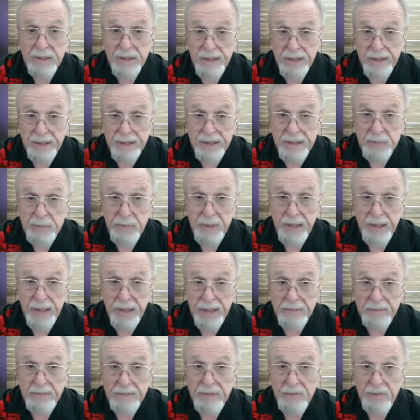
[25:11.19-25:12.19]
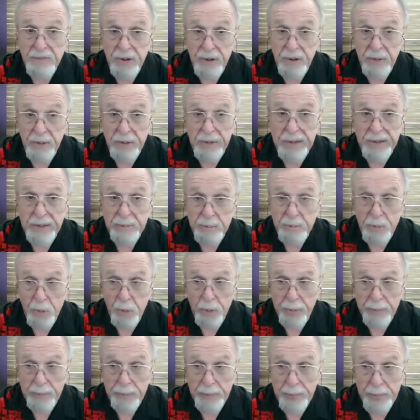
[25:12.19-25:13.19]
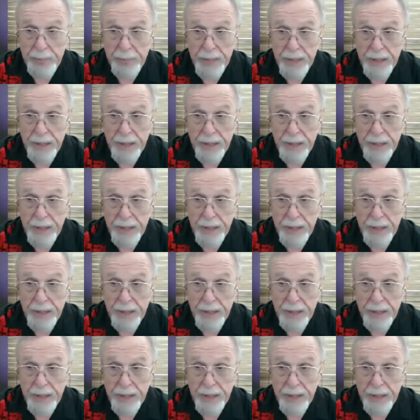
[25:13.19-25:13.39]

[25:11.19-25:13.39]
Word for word: this becomes very important